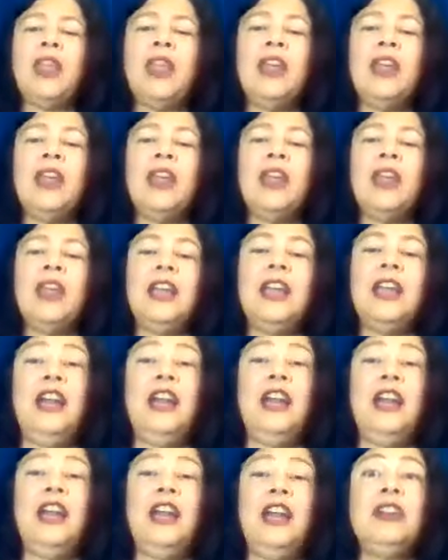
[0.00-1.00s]
He
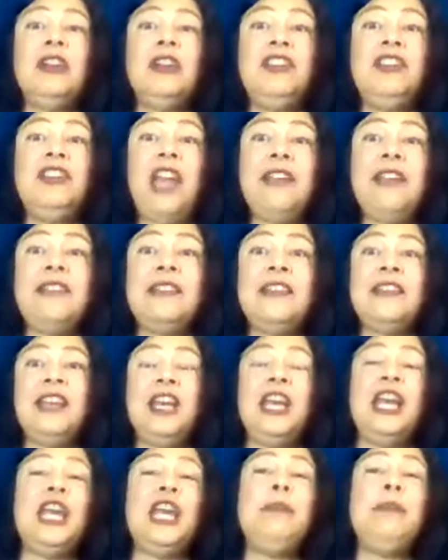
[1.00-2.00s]
locked the chest,
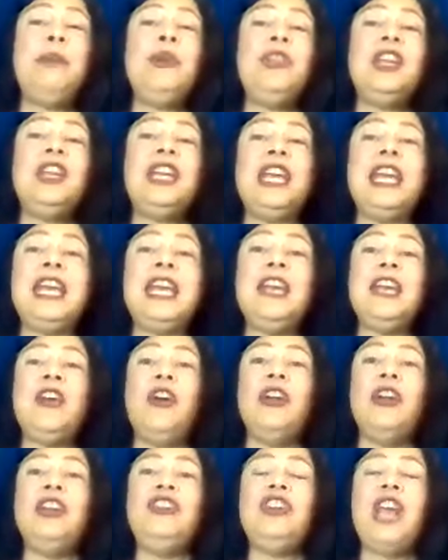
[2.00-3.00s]
he put the key on
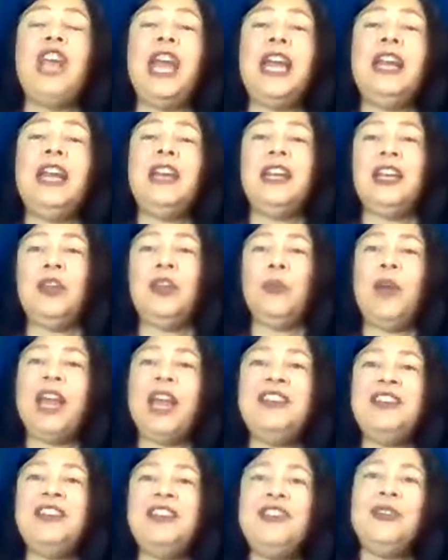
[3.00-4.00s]
a chain, and he
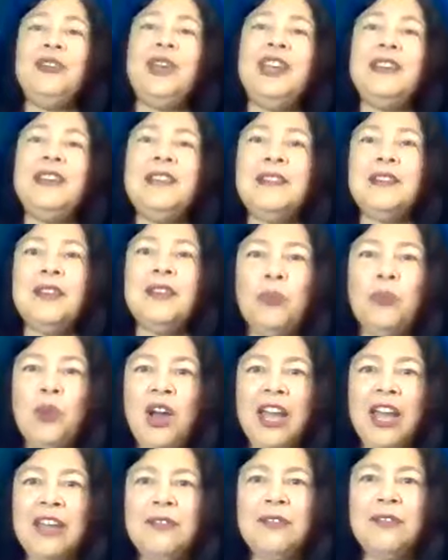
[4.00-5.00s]
went to his
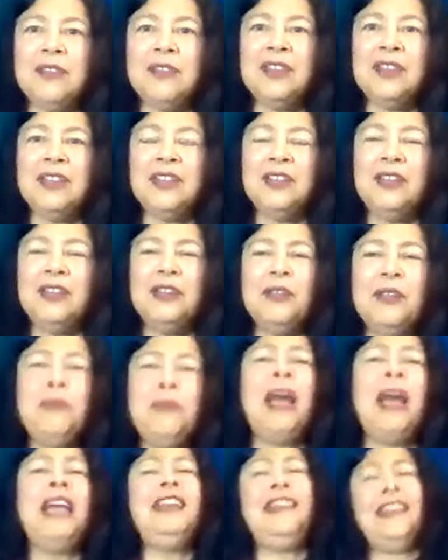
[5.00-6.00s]
wife.
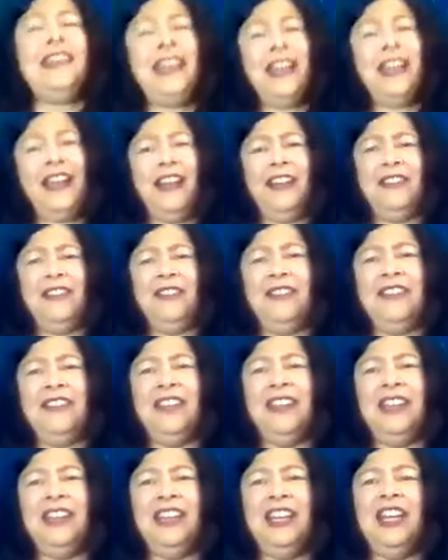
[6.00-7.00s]
My dear,
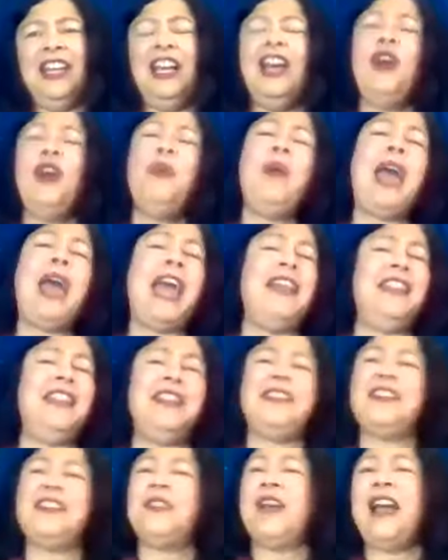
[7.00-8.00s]
wear
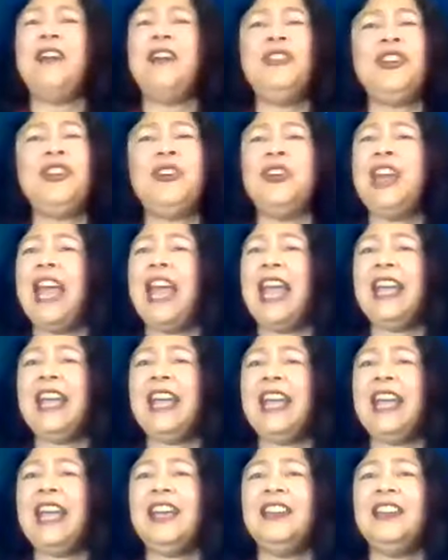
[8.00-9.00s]
this around your
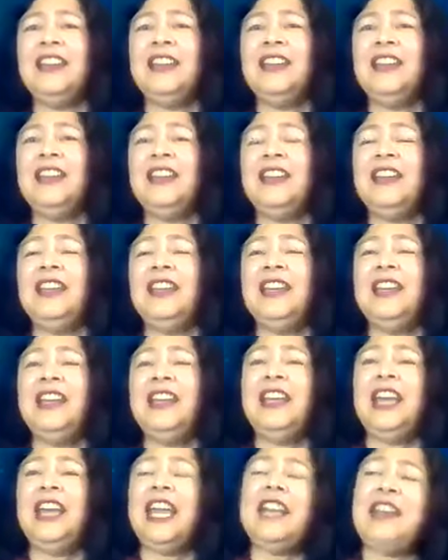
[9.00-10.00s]
neck.
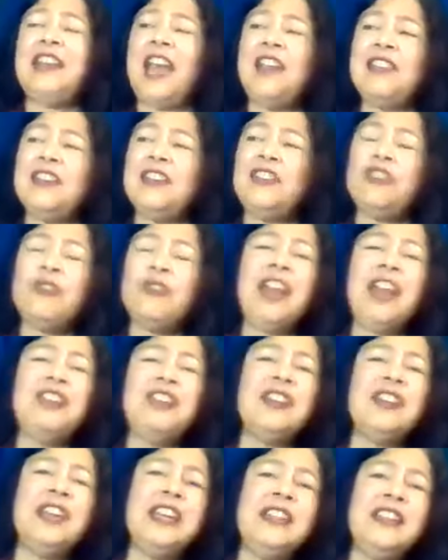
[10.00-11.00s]
It has a
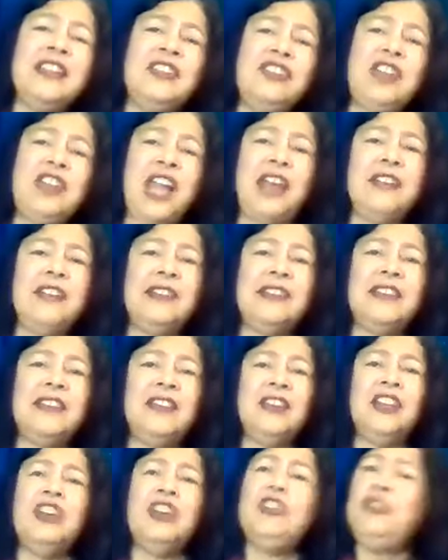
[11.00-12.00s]
treasure in the chest.
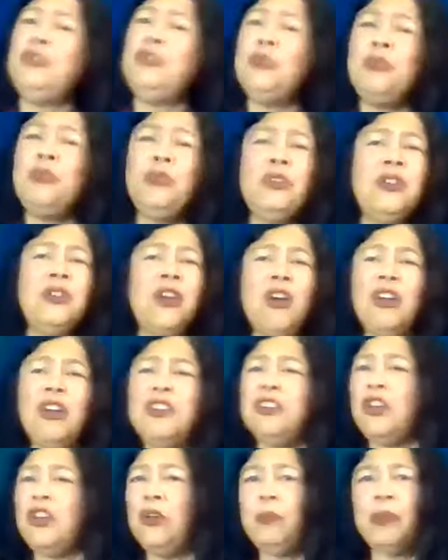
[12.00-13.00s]
Do
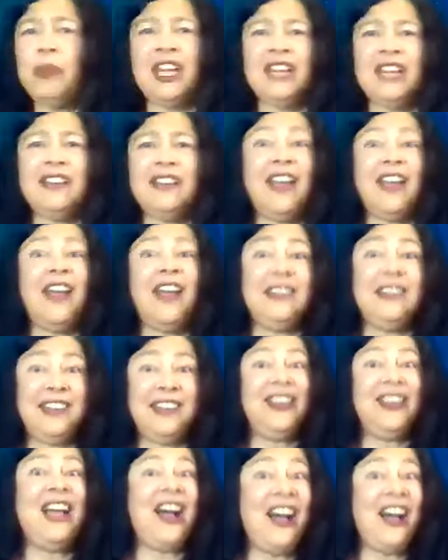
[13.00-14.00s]
not open it
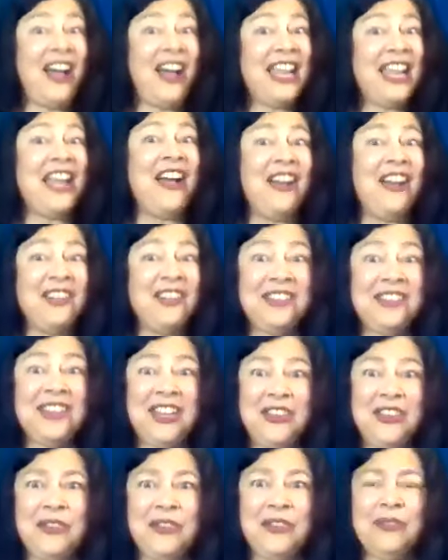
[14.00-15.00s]
until I ask
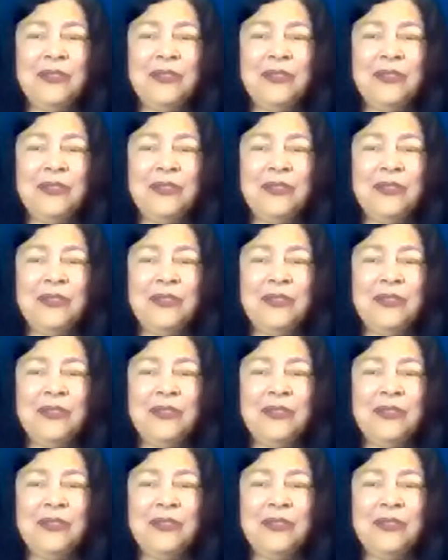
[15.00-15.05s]
you.